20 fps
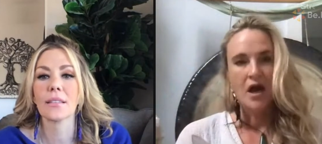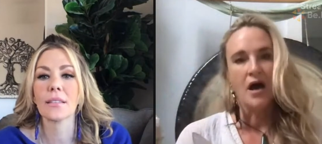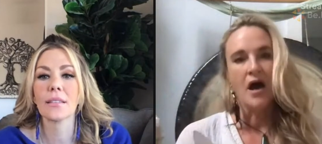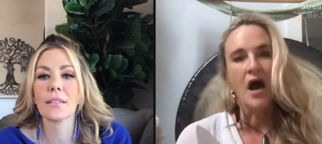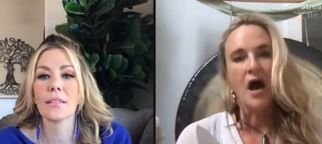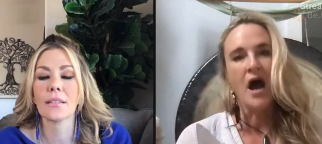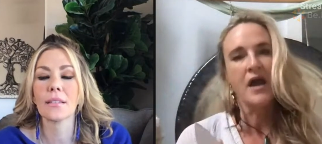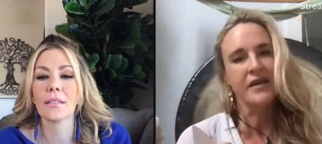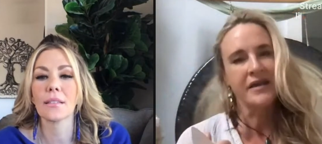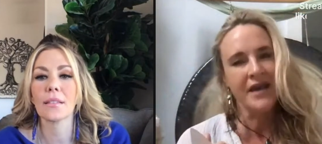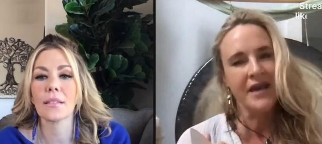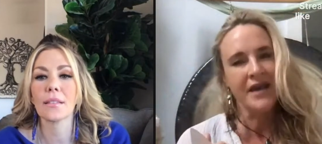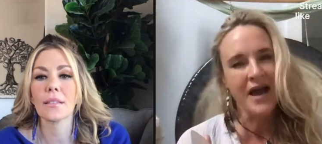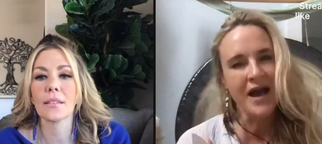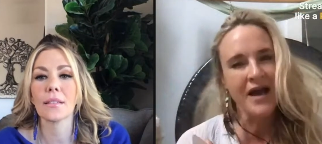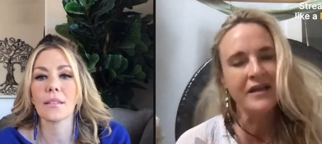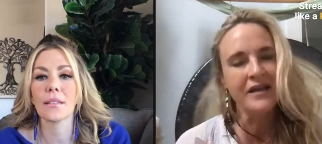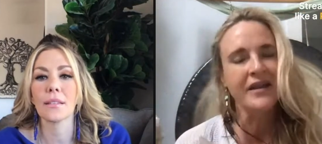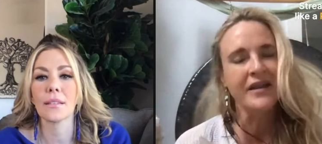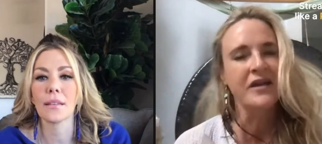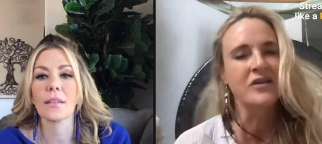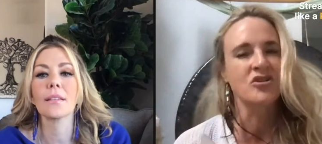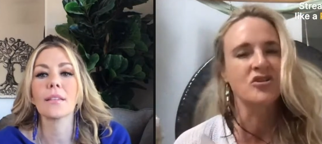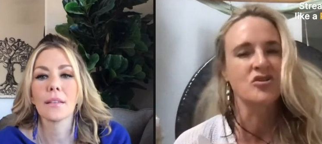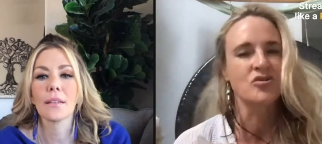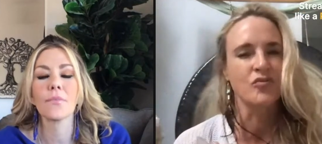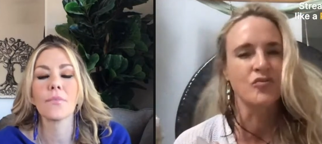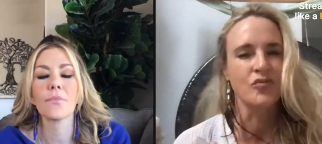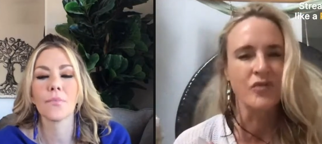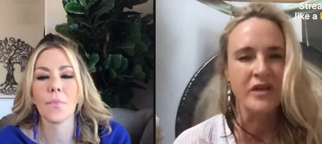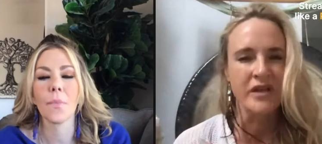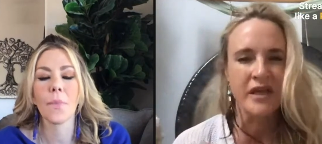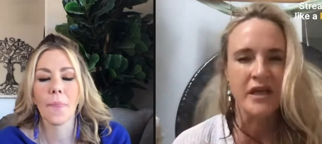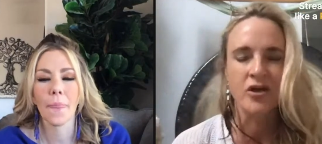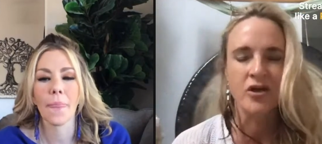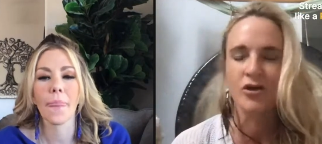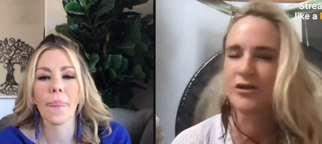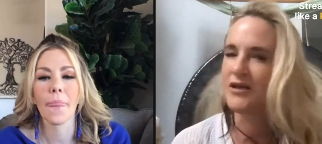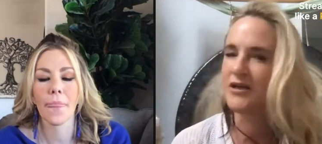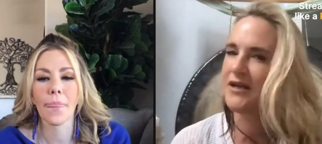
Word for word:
Speaker 1: uh, yeah, like just really couldn't